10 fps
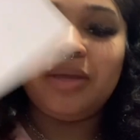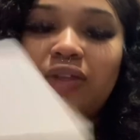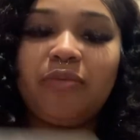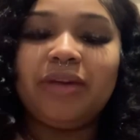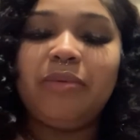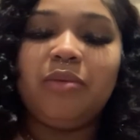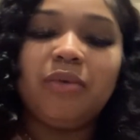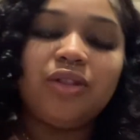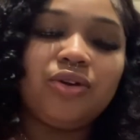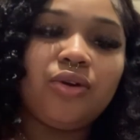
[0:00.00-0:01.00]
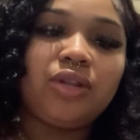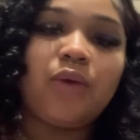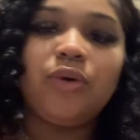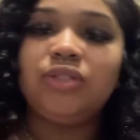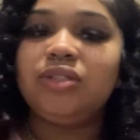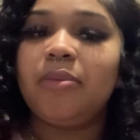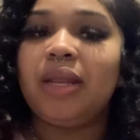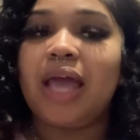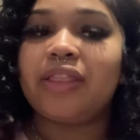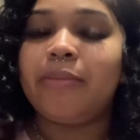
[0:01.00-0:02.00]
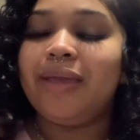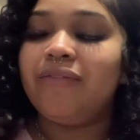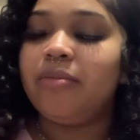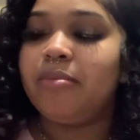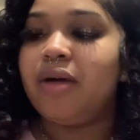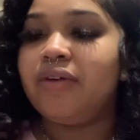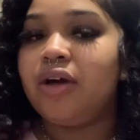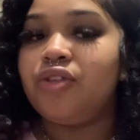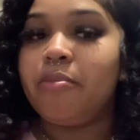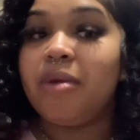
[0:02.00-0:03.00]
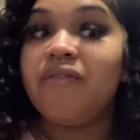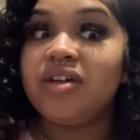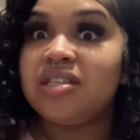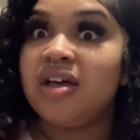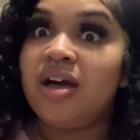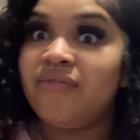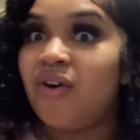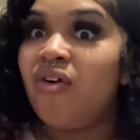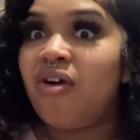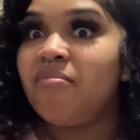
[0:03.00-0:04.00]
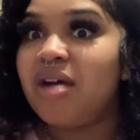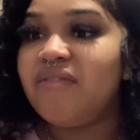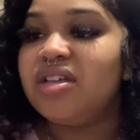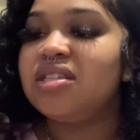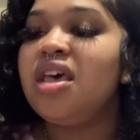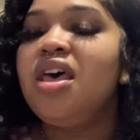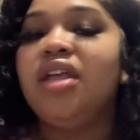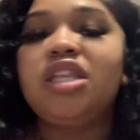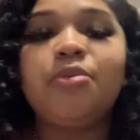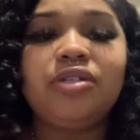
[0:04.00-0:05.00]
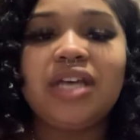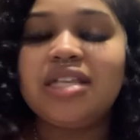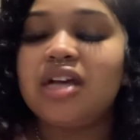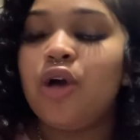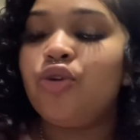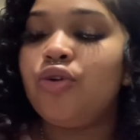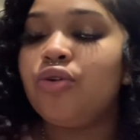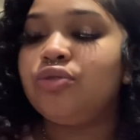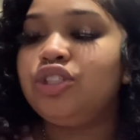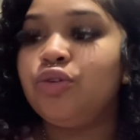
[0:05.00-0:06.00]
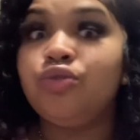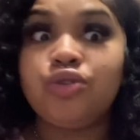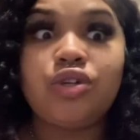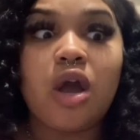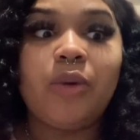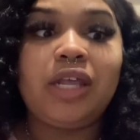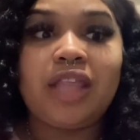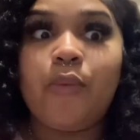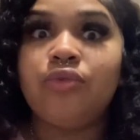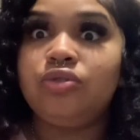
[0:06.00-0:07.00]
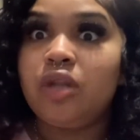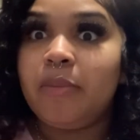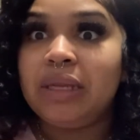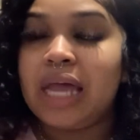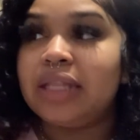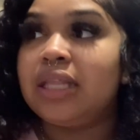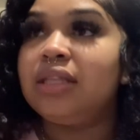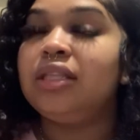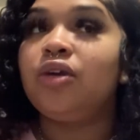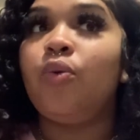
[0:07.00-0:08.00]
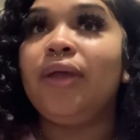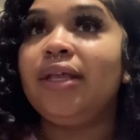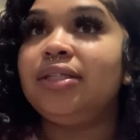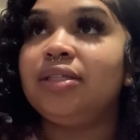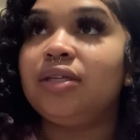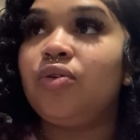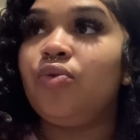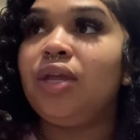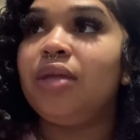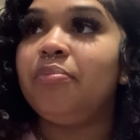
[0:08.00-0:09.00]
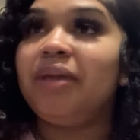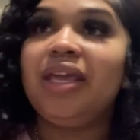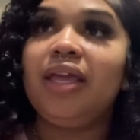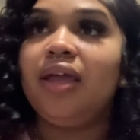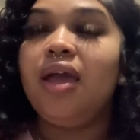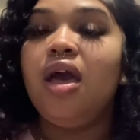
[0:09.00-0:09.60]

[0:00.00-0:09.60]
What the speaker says: be their baby mother, or they want you to be like the baby mother of the mothers of all mothers. This person has other children already. They want you to be like the queen bee.